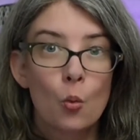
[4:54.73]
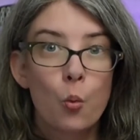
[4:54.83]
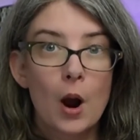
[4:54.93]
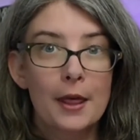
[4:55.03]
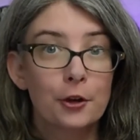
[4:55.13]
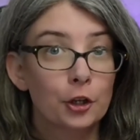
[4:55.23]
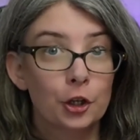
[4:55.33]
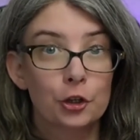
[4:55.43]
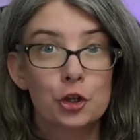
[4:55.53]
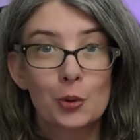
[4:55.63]
whether
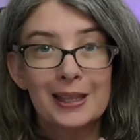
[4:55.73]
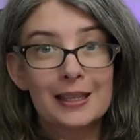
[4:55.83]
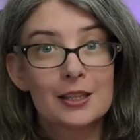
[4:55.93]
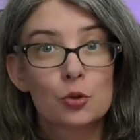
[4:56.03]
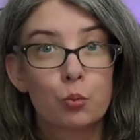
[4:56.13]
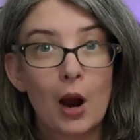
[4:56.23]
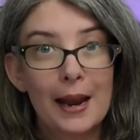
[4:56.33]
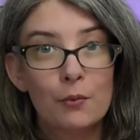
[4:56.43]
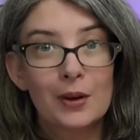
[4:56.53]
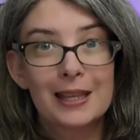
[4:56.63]
you're doing this
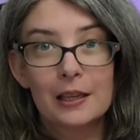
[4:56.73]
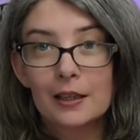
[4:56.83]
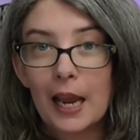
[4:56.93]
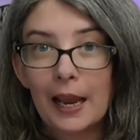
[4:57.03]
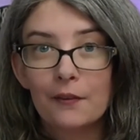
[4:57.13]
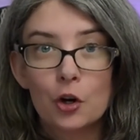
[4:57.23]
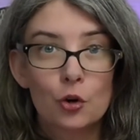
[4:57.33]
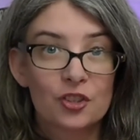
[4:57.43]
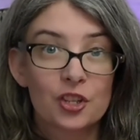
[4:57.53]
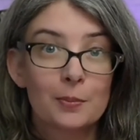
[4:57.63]
right within Canva,
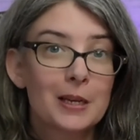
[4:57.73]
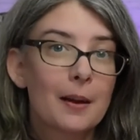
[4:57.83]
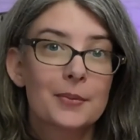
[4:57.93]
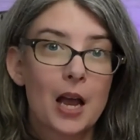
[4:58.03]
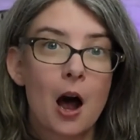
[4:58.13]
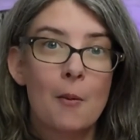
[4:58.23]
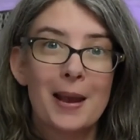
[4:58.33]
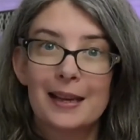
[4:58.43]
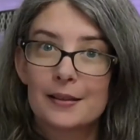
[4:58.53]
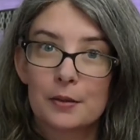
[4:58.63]
or sometimes I'll
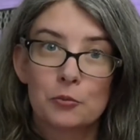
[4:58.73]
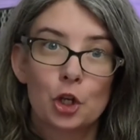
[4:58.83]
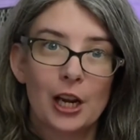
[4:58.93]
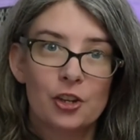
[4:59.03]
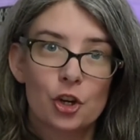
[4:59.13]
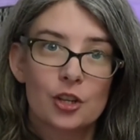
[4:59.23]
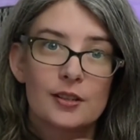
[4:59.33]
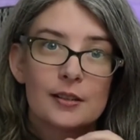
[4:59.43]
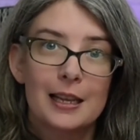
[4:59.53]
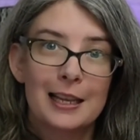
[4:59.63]
make some
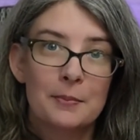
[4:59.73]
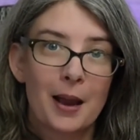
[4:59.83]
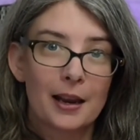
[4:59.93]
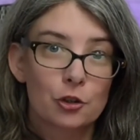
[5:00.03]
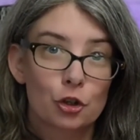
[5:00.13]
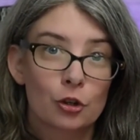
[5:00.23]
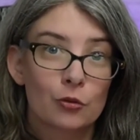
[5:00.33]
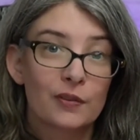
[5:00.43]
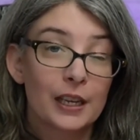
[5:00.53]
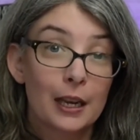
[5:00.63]
changes in my
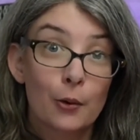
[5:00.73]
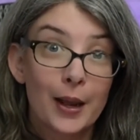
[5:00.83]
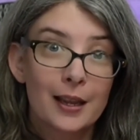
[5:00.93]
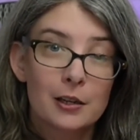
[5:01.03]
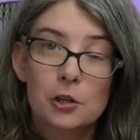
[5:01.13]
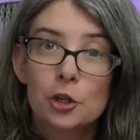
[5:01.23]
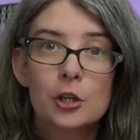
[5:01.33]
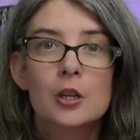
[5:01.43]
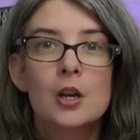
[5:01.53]
external video editor.